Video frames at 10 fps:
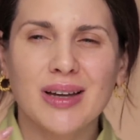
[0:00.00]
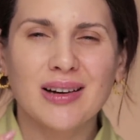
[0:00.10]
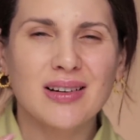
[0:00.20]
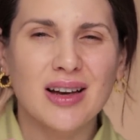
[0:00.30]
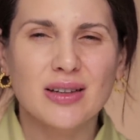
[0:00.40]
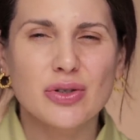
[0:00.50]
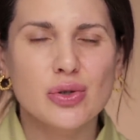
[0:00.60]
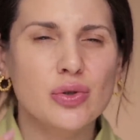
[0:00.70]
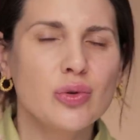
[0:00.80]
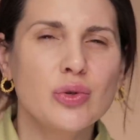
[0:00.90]
kind of like
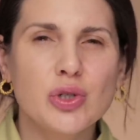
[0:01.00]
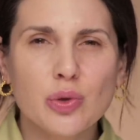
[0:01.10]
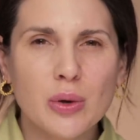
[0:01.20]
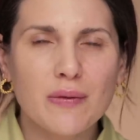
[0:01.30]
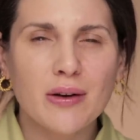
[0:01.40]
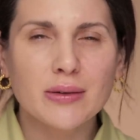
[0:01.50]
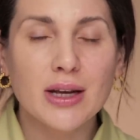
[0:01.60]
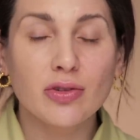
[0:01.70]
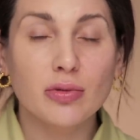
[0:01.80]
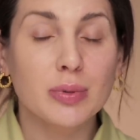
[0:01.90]
too dewy
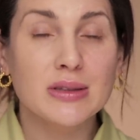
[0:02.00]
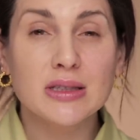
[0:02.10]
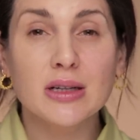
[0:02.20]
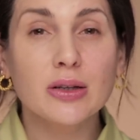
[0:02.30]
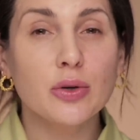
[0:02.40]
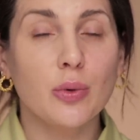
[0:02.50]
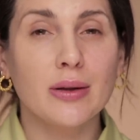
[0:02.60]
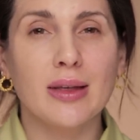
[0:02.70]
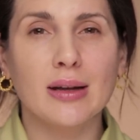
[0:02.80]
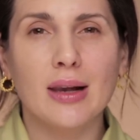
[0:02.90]
foundation, but still you
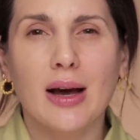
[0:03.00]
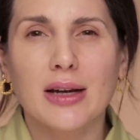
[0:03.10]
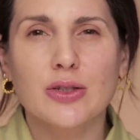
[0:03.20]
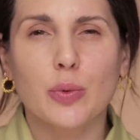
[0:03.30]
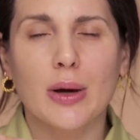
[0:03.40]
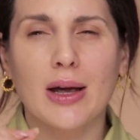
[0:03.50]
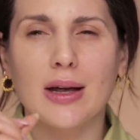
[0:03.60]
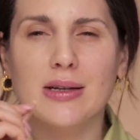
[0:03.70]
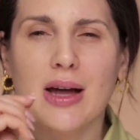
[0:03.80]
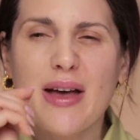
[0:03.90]
want that
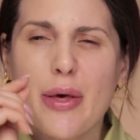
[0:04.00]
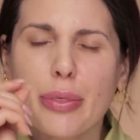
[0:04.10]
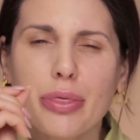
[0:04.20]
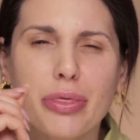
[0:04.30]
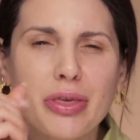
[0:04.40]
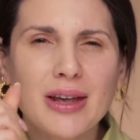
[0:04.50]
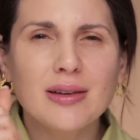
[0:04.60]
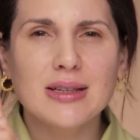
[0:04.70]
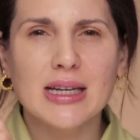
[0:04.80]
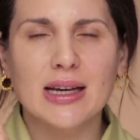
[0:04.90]
lightweight,
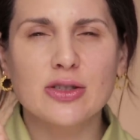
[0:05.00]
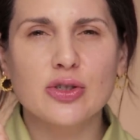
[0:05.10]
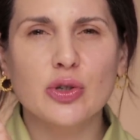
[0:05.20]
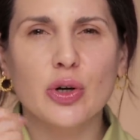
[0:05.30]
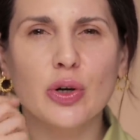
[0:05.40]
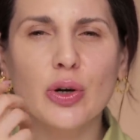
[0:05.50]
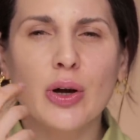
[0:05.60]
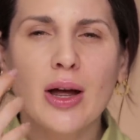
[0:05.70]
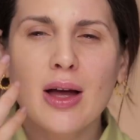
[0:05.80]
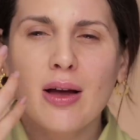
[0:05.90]
thin
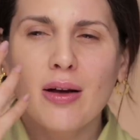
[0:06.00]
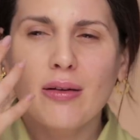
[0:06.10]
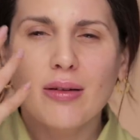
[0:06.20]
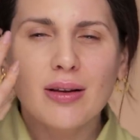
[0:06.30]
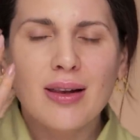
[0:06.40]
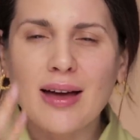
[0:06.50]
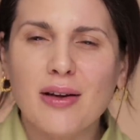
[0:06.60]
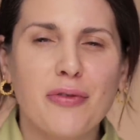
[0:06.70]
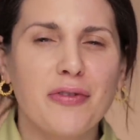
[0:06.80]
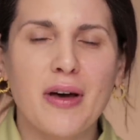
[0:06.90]
texture, like
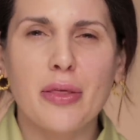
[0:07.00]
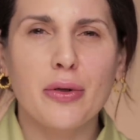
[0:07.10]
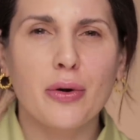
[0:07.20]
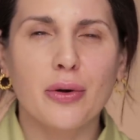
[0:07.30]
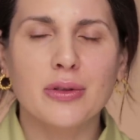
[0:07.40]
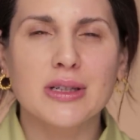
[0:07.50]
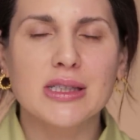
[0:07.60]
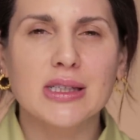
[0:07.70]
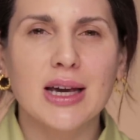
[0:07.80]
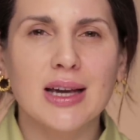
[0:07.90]
a feather on the
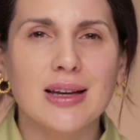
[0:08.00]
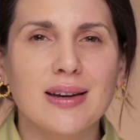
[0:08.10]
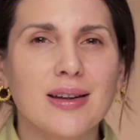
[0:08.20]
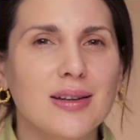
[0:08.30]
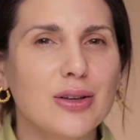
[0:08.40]
skin,